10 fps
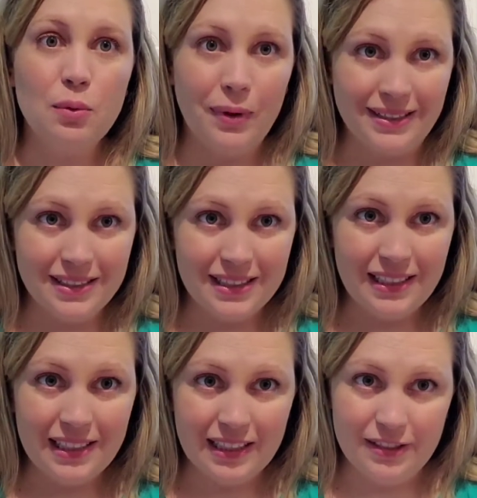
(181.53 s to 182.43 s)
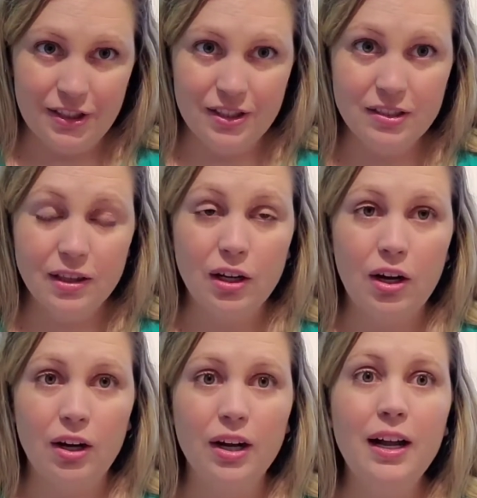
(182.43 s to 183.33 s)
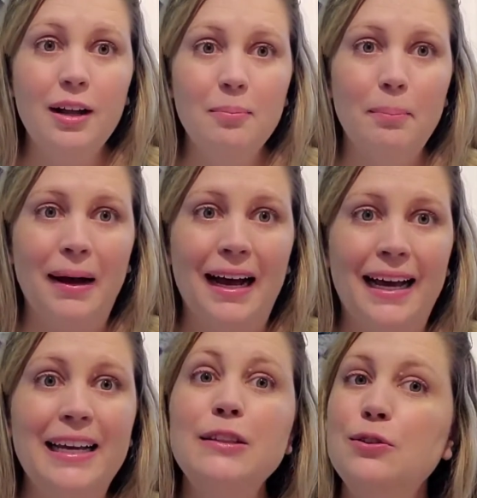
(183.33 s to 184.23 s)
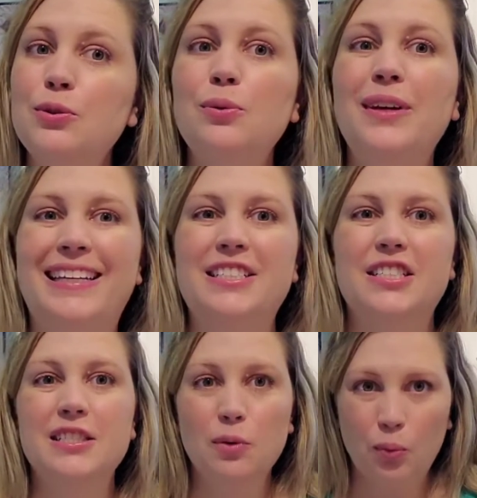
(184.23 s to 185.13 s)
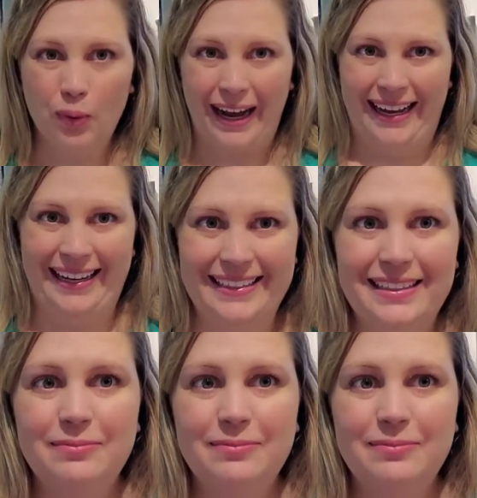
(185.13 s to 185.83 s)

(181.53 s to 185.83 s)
20 inches long by 2 inches wide.